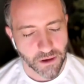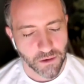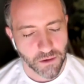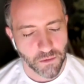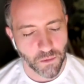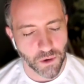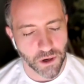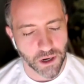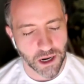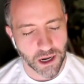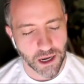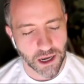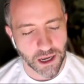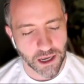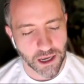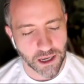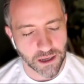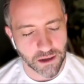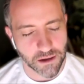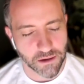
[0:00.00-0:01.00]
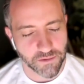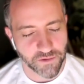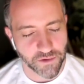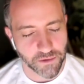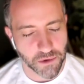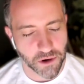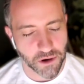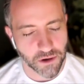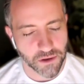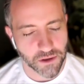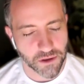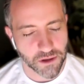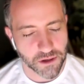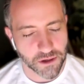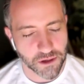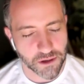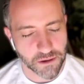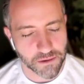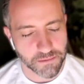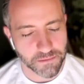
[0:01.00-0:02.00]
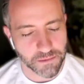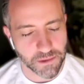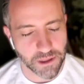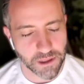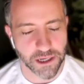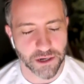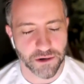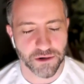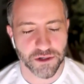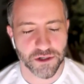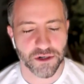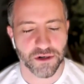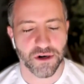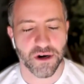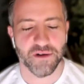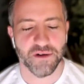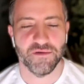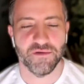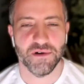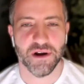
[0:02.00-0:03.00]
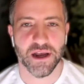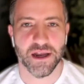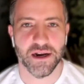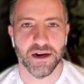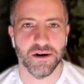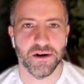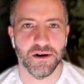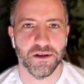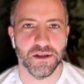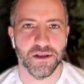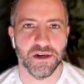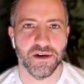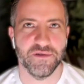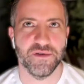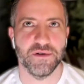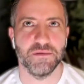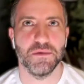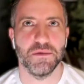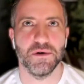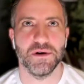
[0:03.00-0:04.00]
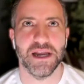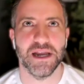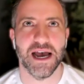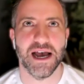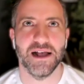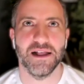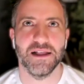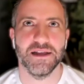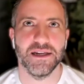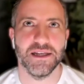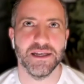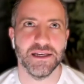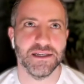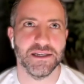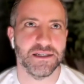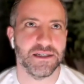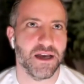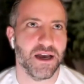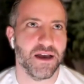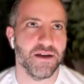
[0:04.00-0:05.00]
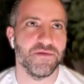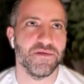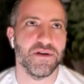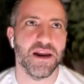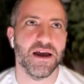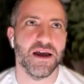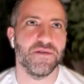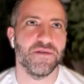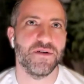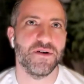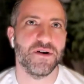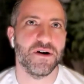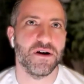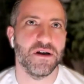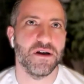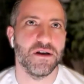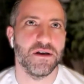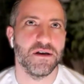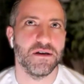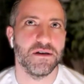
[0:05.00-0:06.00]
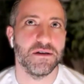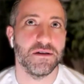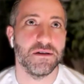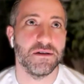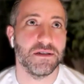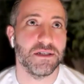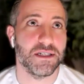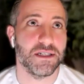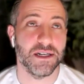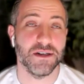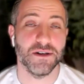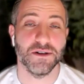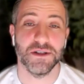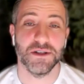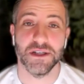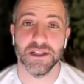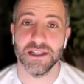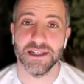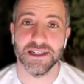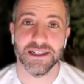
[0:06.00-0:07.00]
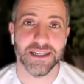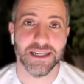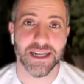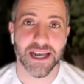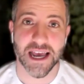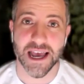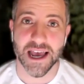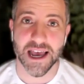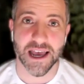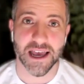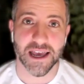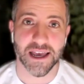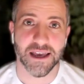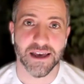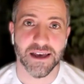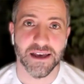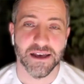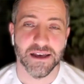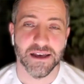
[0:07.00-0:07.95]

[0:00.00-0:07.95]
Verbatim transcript: when I from all the literature I've read and all the different modalities, I've never still to this day